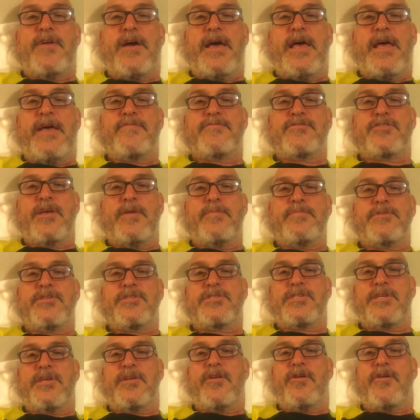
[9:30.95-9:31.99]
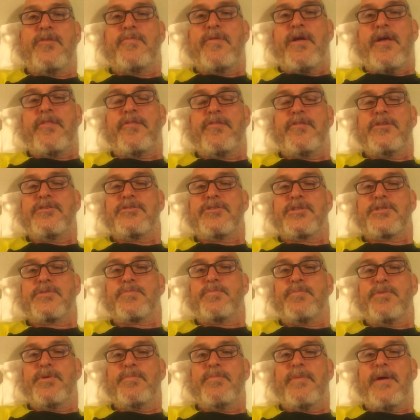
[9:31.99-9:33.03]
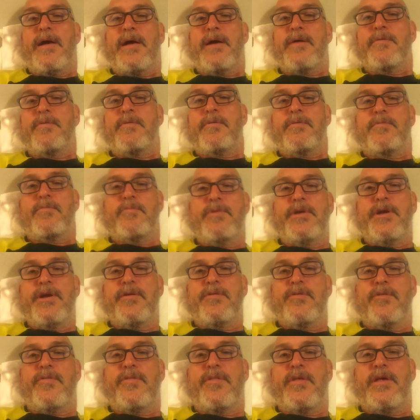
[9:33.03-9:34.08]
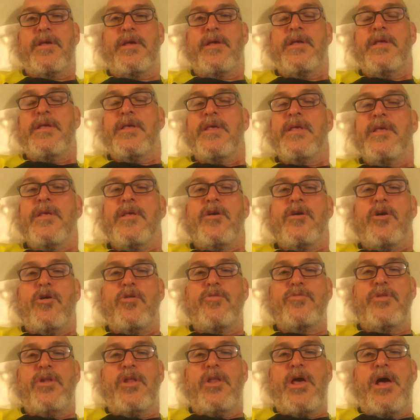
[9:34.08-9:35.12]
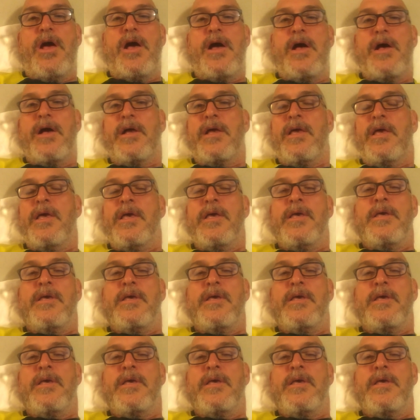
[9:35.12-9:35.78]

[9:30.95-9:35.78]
I have something to sit on rather than just put my rear on the log.